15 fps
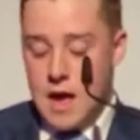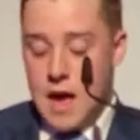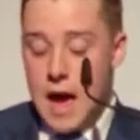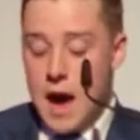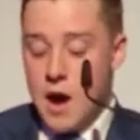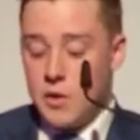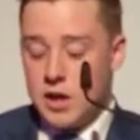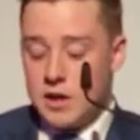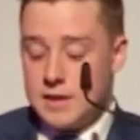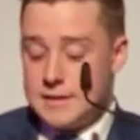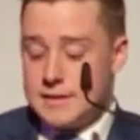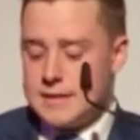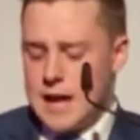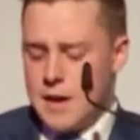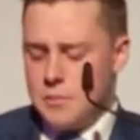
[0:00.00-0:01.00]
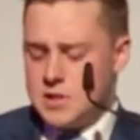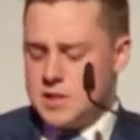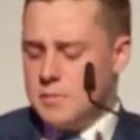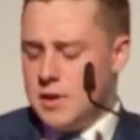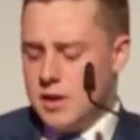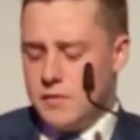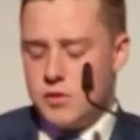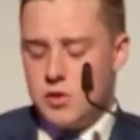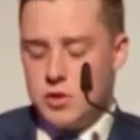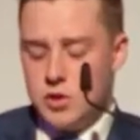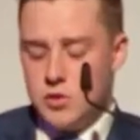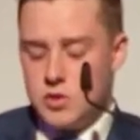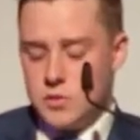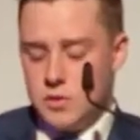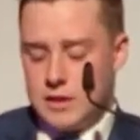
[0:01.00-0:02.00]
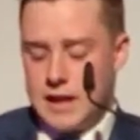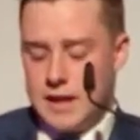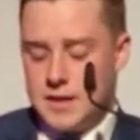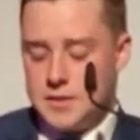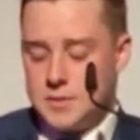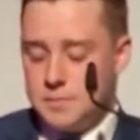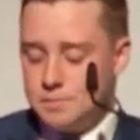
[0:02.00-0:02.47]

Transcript: How I got into TAP was a bit of an unusual case.